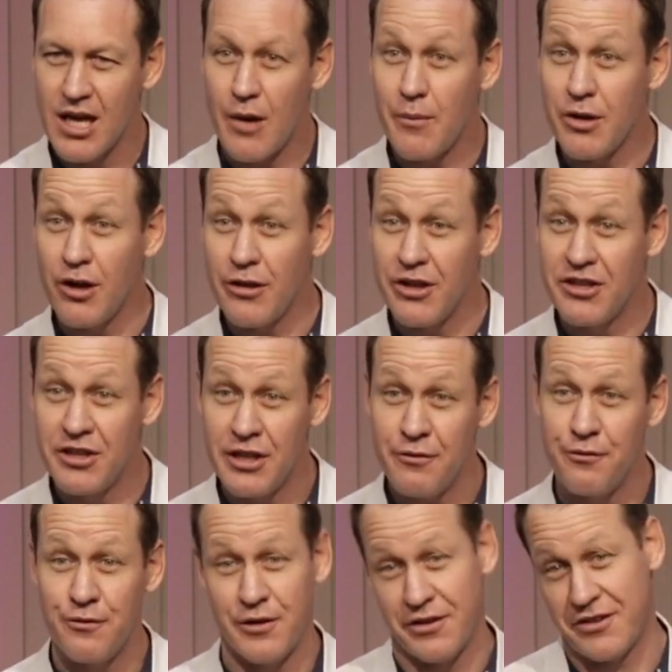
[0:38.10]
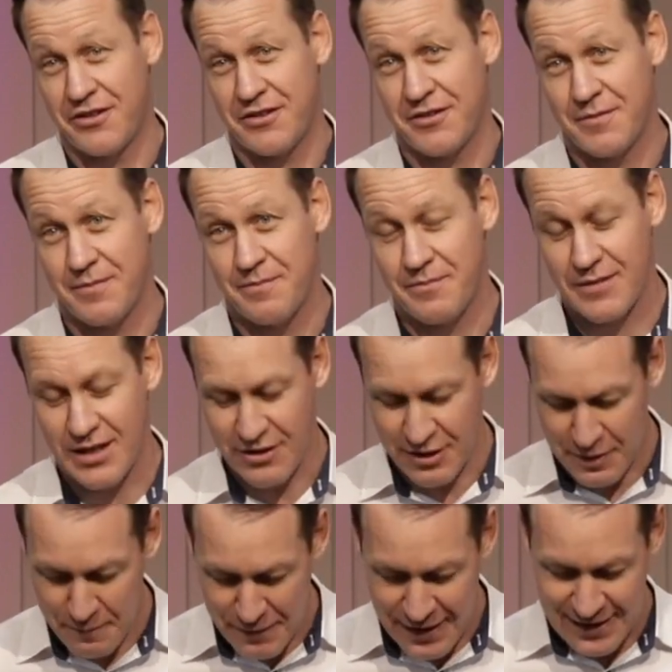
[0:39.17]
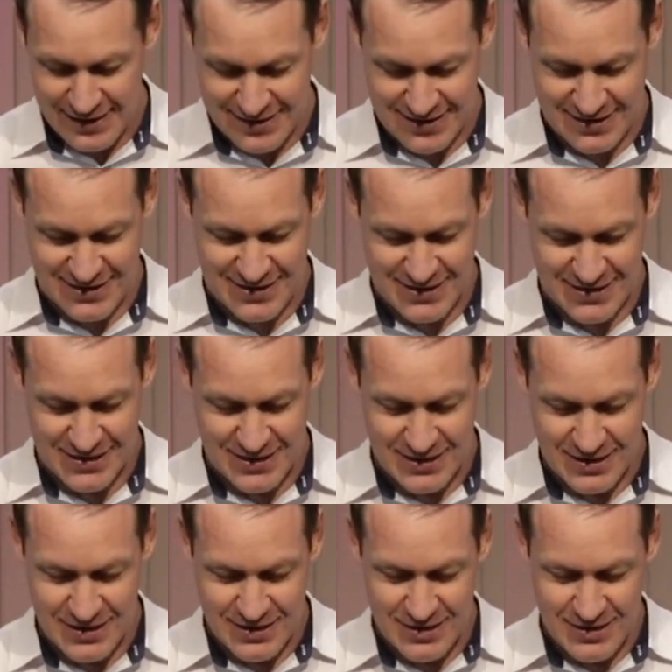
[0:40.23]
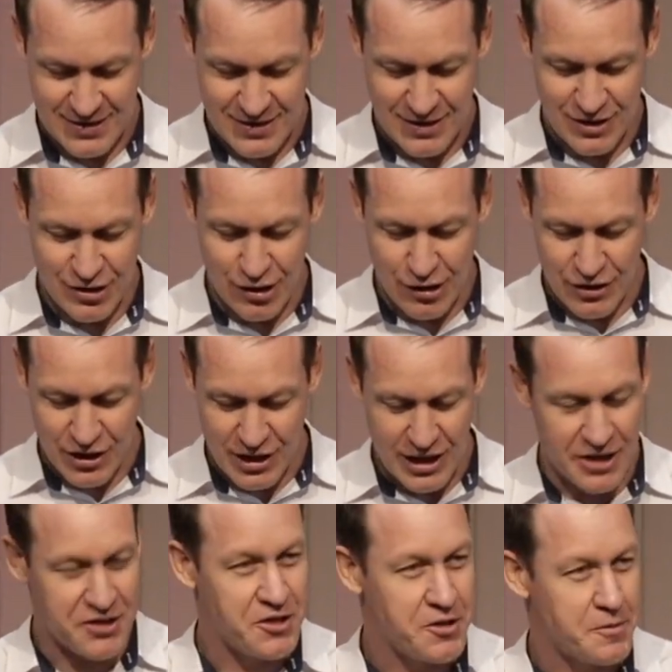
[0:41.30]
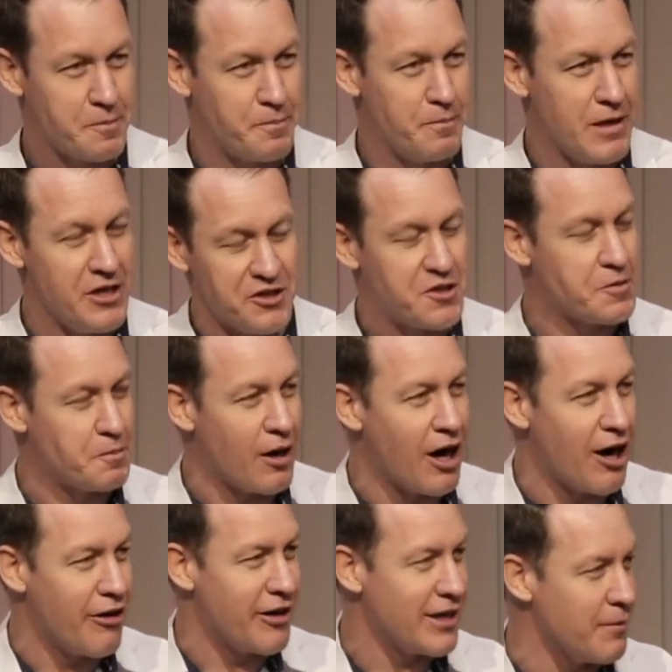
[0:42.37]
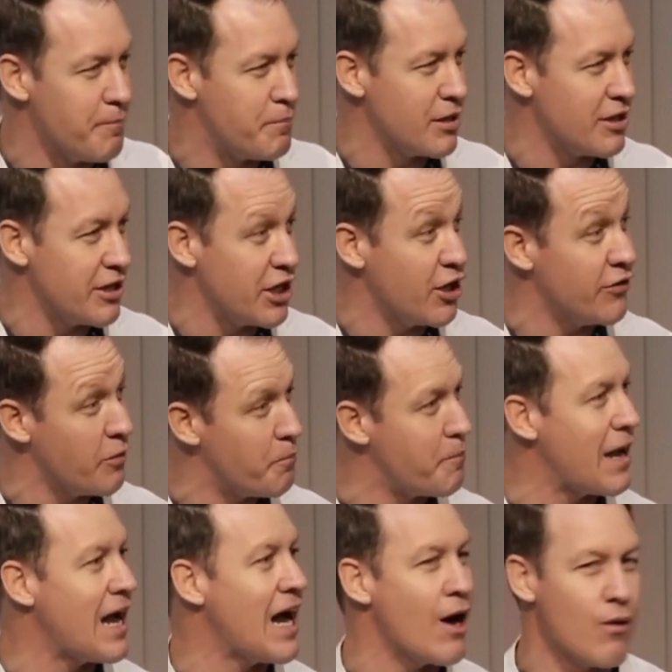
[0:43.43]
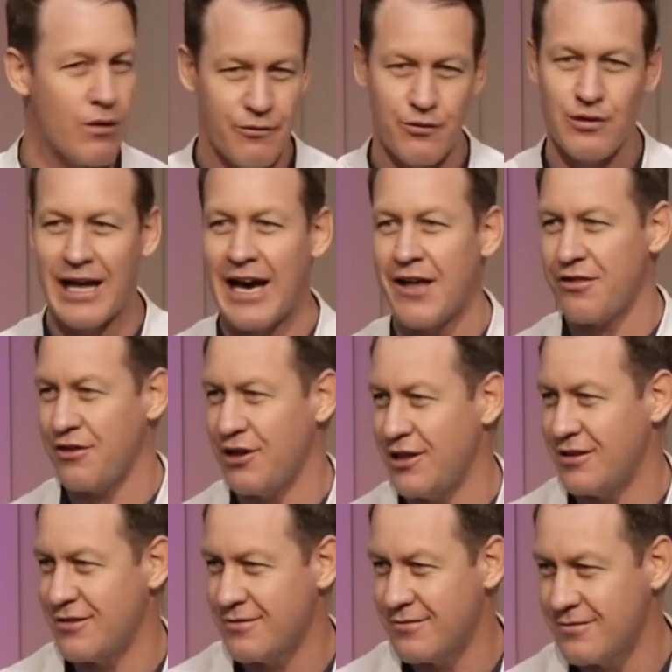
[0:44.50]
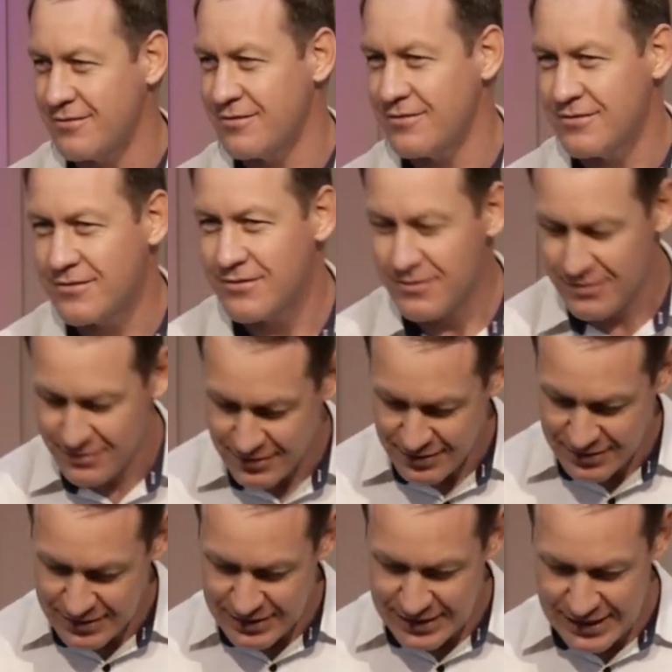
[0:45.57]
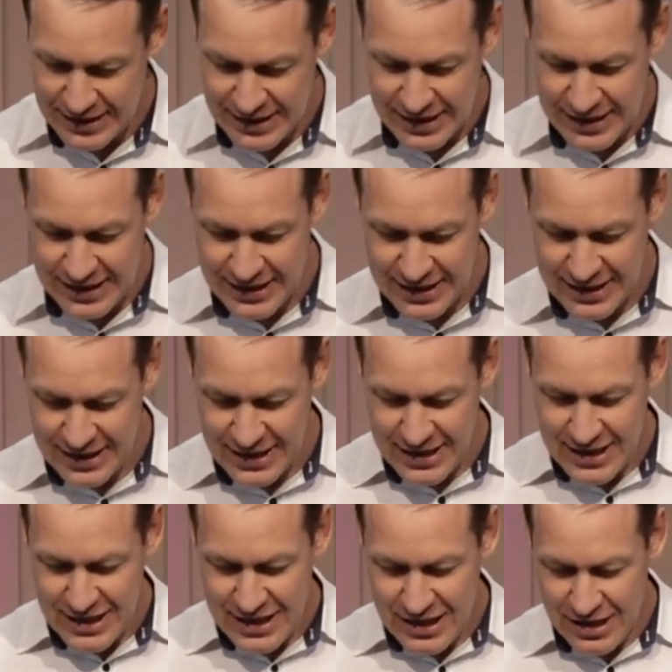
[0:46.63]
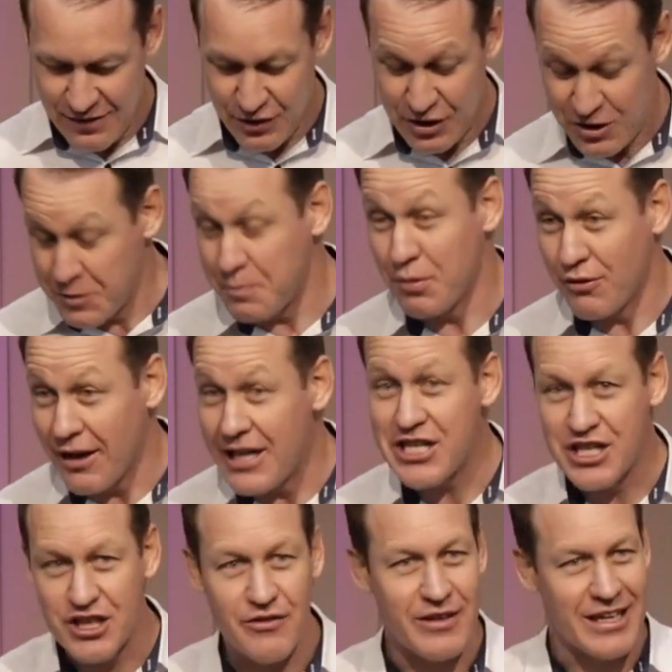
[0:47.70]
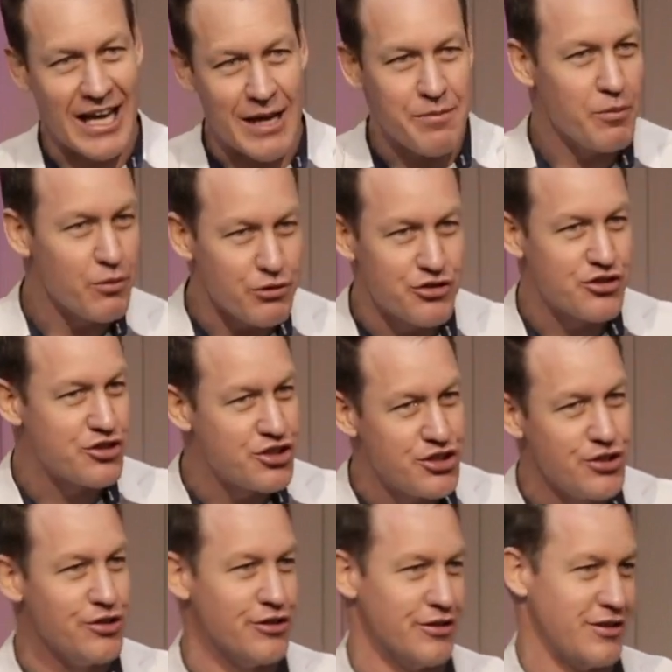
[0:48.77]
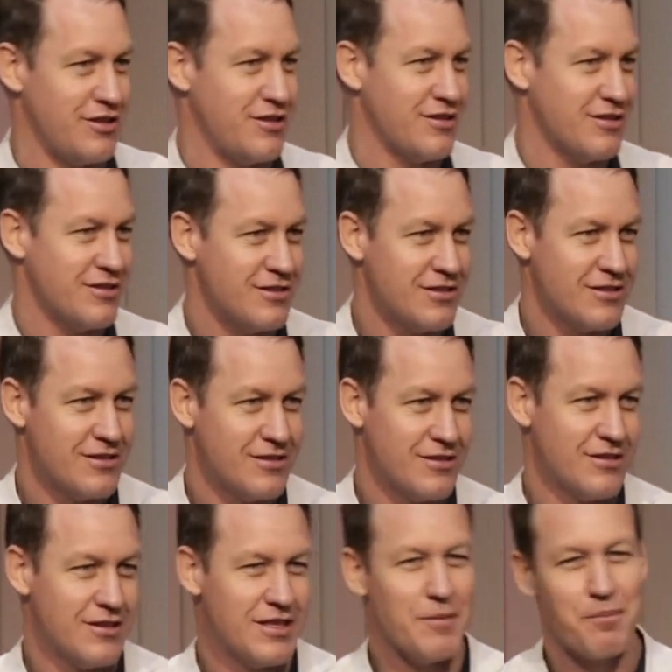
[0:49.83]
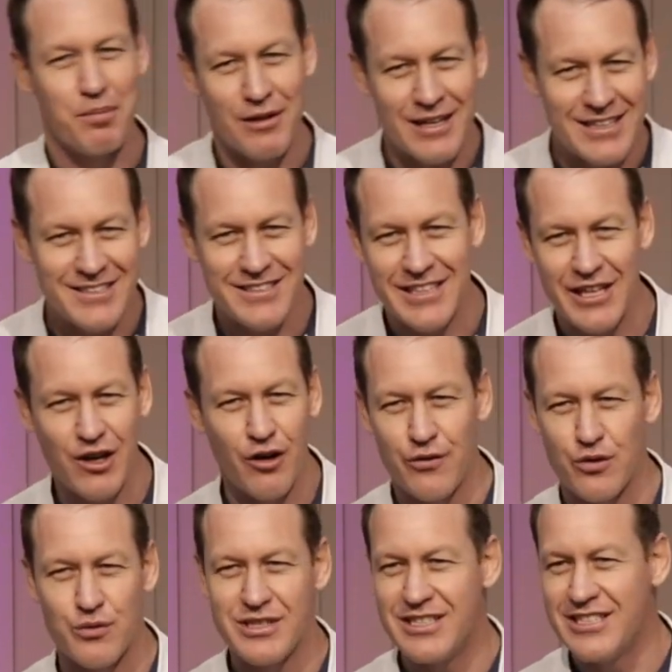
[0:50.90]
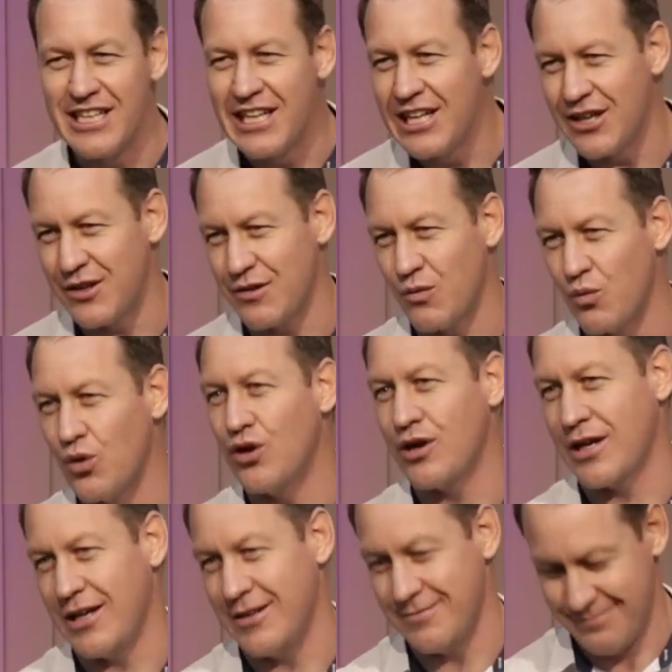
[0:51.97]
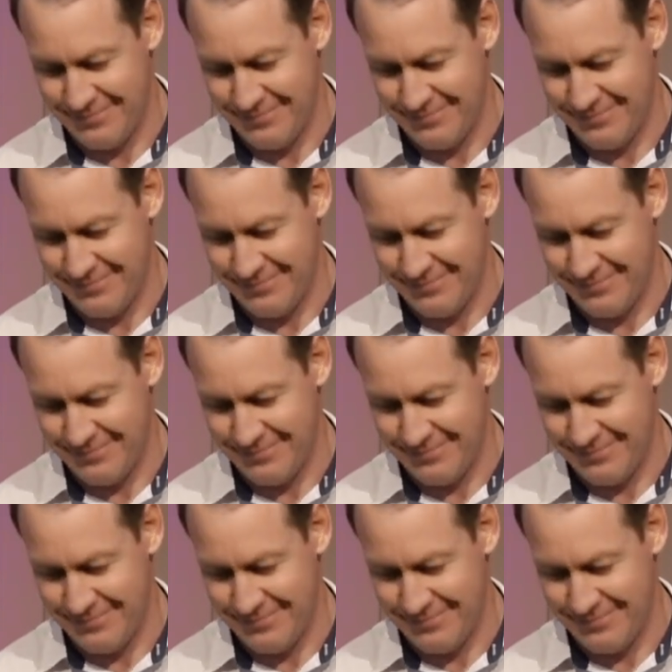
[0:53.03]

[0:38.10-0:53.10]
And we know the difference that it makes. You know, the inspiring ability of a powerful athlete. The inspiration of a capable student. The blessing of a resilient worker.